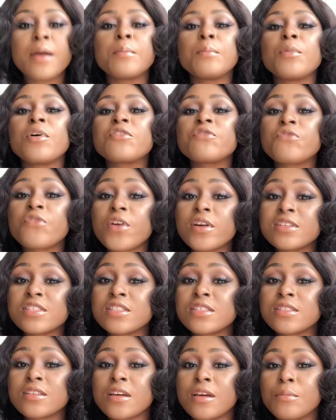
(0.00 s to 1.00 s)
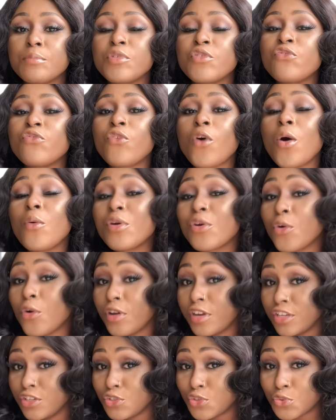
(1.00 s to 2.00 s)
But first, before we go
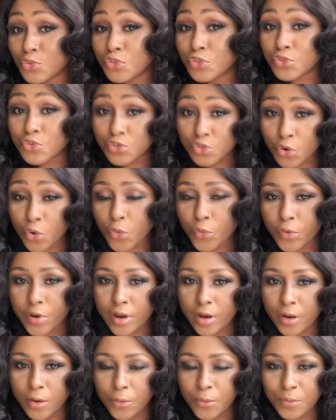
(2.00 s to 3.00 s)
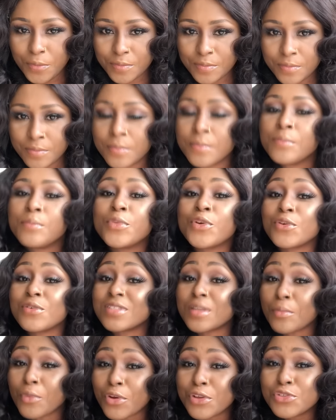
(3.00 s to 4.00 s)
into tutorial, because
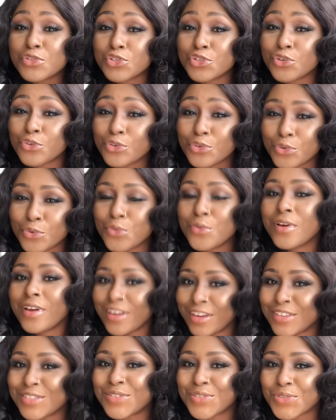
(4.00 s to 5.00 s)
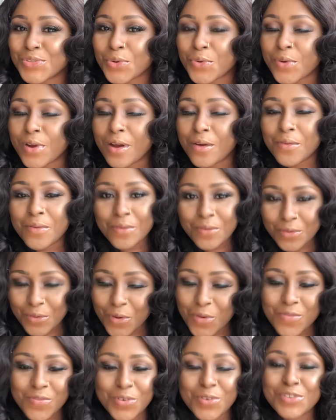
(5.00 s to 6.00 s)
I'm going to show you a tutorial,
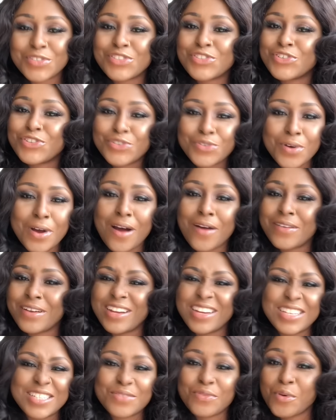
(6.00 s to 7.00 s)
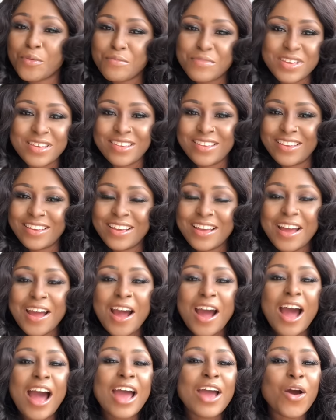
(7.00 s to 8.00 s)
of course you know how it is for me.
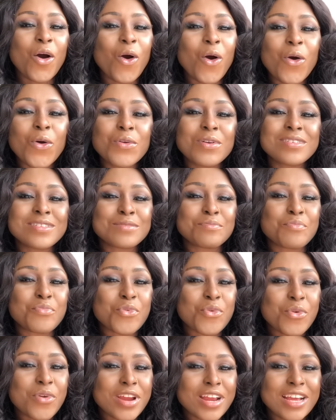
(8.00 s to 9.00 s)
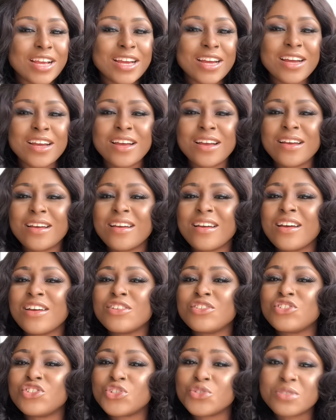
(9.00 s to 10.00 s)
I always bring a
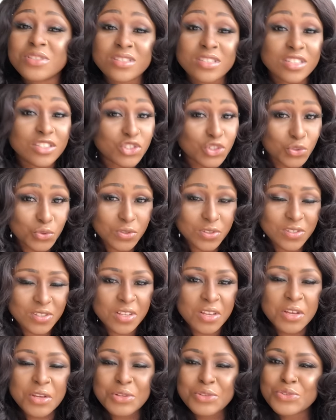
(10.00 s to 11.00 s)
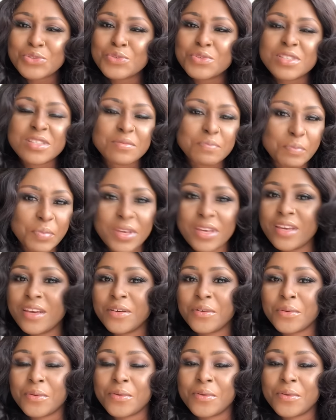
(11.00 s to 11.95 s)
juicy juice to spill.